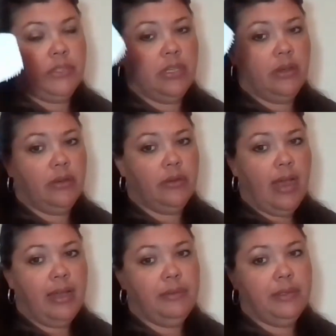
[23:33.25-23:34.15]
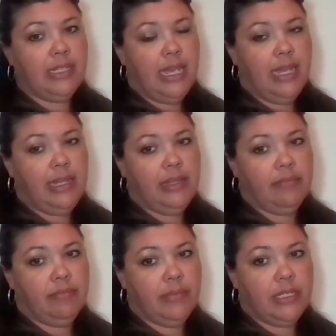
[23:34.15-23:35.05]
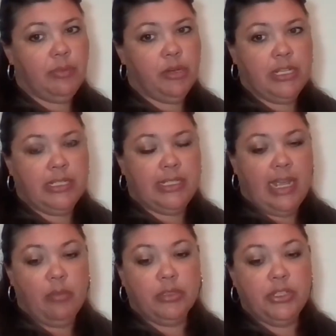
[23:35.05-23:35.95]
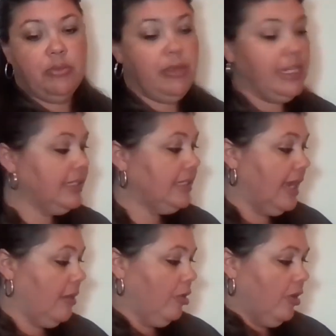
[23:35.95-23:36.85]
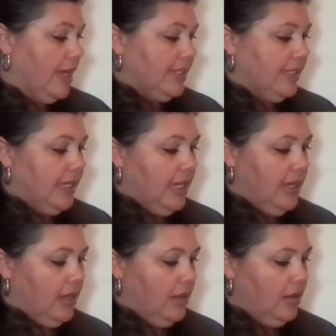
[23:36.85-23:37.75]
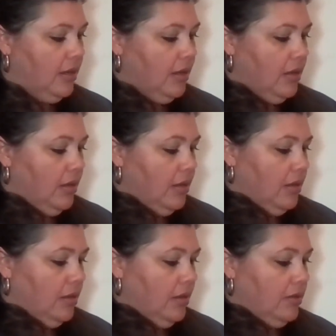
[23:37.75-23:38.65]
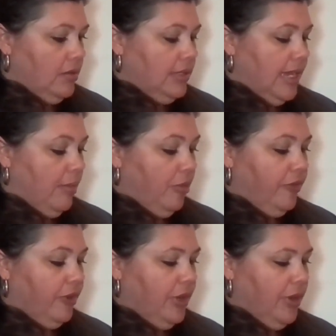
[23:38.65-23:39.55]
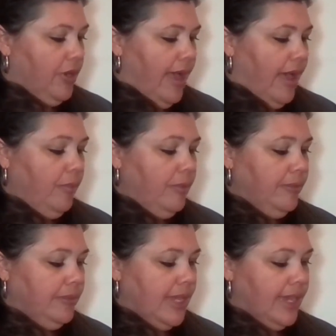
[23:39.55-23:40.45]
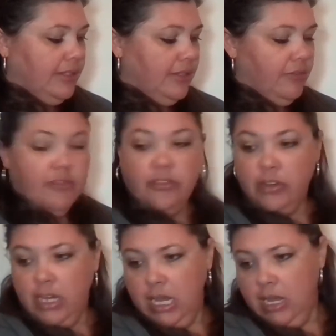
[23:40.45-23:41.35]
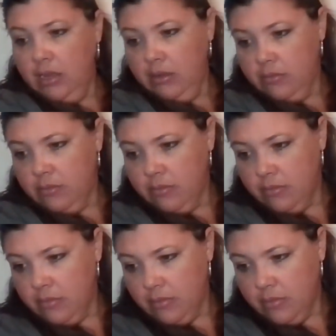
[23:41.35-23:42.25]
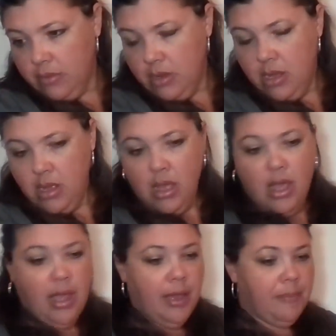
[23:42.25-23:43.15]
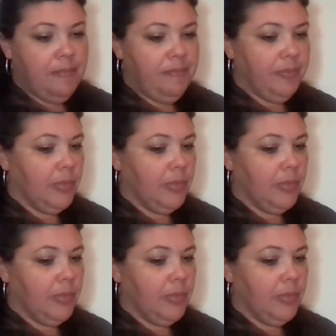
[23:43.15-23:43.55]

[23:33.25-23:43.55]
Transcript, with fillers: so I would say it's pretty stable. Do you mean stable as in stable for your albums, acid free? Um,